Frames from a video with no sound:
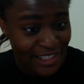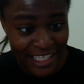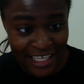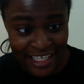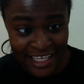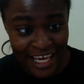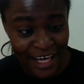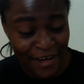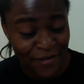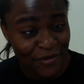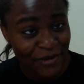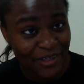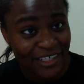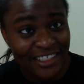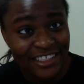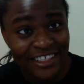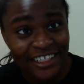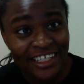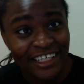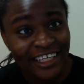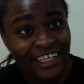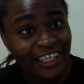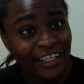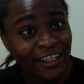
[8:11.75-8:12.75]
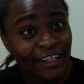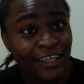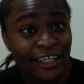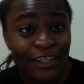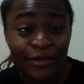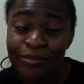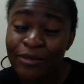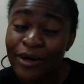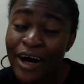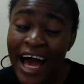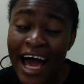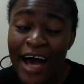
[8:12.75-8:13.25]
then I question her a
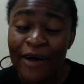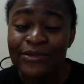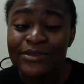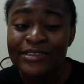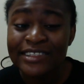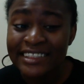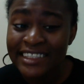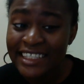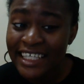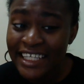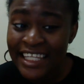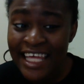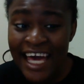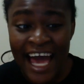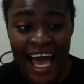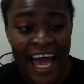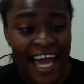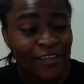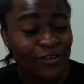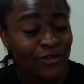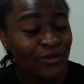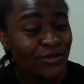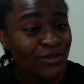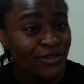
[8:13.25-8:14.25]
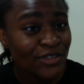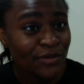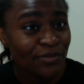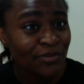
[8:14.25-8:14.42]
lot. But I will say that I don't.